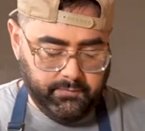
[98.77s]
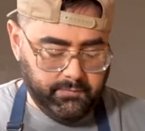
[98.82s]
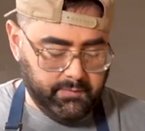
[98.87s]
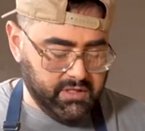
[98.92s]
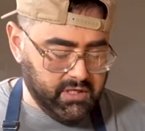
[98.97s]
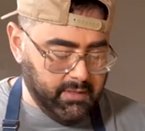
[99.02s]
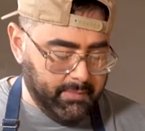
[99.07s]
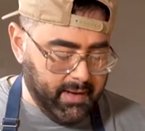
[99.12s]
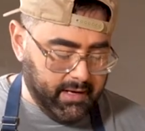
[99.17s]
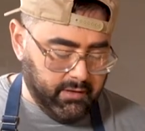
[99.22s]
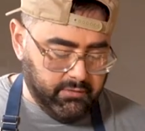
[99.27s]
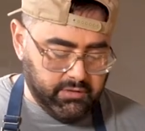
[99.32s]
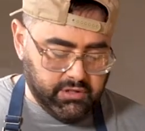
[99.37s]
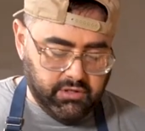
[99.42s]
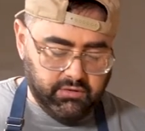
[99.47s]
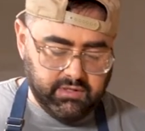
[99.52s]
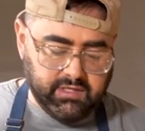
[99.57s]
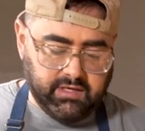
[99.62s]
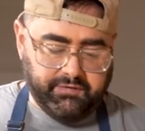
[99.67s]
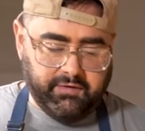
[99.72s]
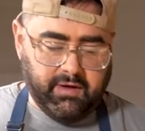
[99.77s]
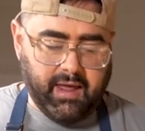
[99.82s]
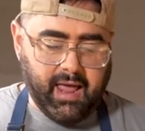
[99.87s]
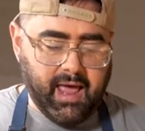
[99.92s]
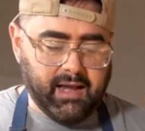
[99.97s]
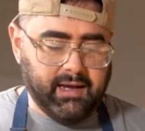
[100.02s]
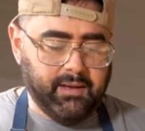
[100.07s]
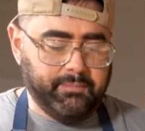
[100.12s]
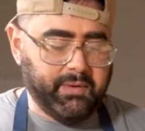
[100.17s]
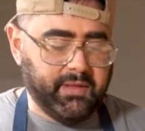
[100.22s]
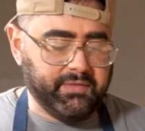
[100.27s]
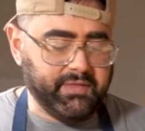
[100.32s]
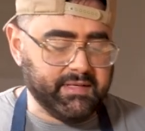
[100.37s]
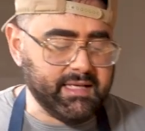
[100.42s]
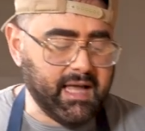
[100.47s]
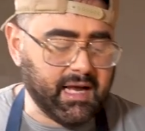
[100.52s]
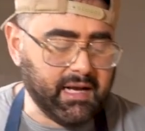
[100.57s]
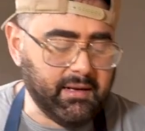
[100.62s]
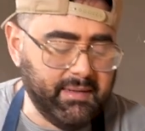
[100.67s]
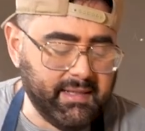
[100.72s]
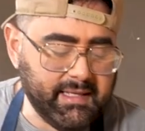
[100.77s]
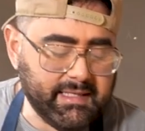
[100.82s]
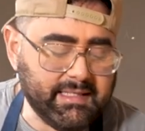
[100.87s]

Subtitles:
tomato juice if you had it, but it's not gonna be the